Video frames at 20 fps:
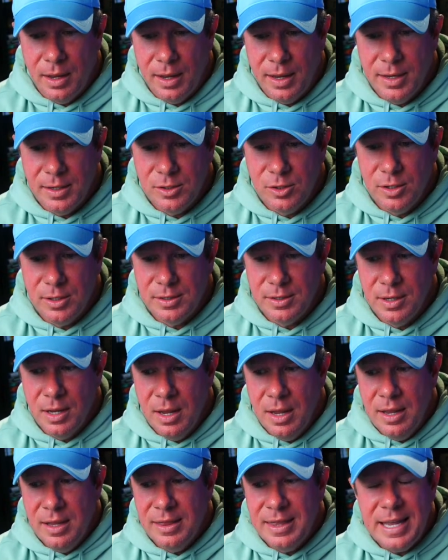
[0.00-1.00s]
is just
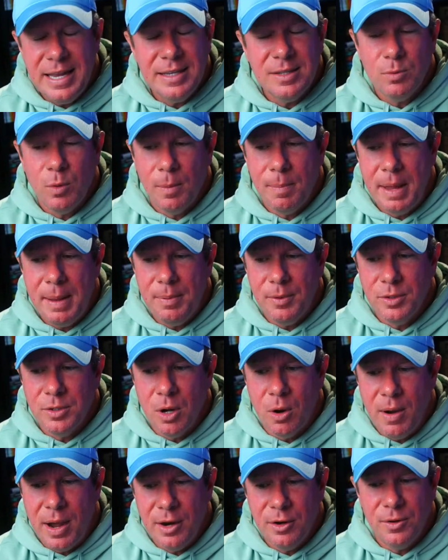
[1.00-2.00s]
things where people
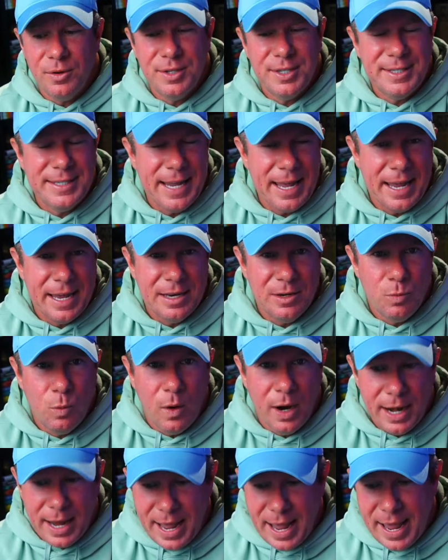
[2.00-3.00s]
don't understand
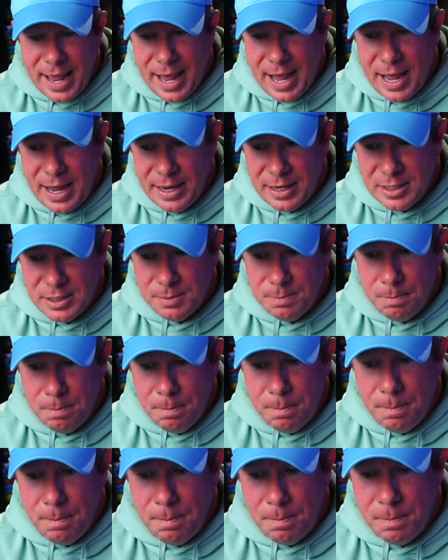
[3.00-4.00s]
what AI is
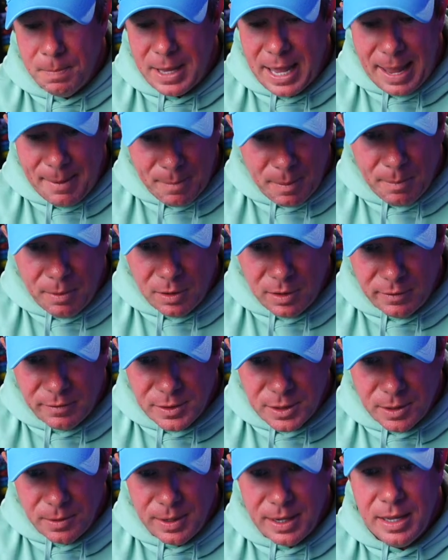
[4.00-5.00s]
capable
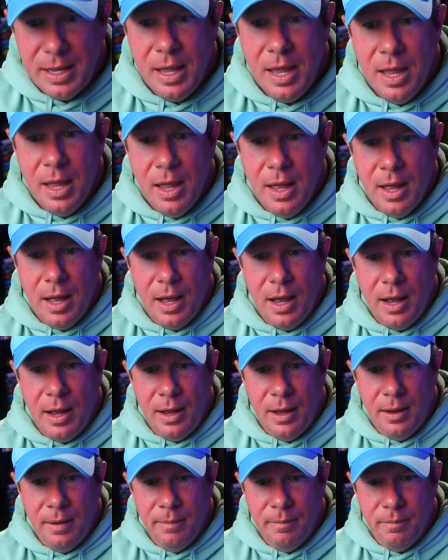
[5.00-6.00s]
of doing.
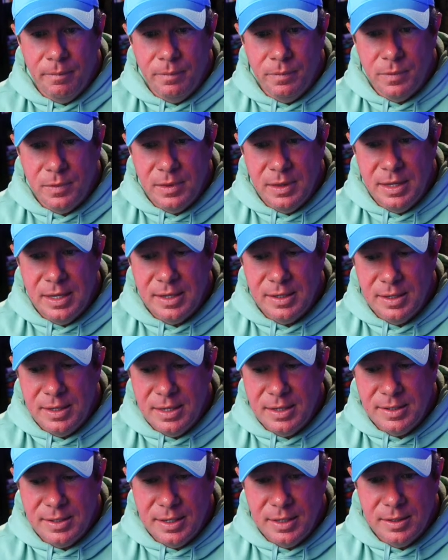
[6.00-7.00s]

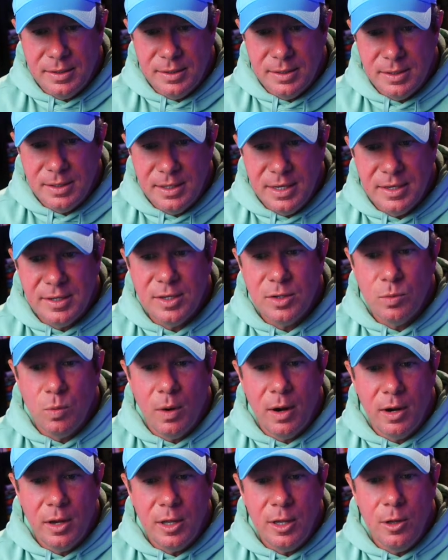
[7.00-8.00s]
This is
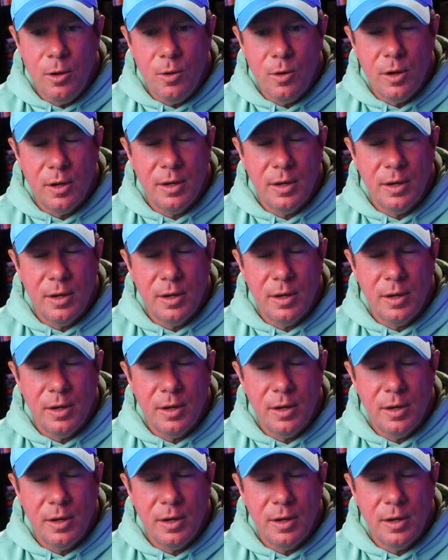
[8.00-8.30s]
where you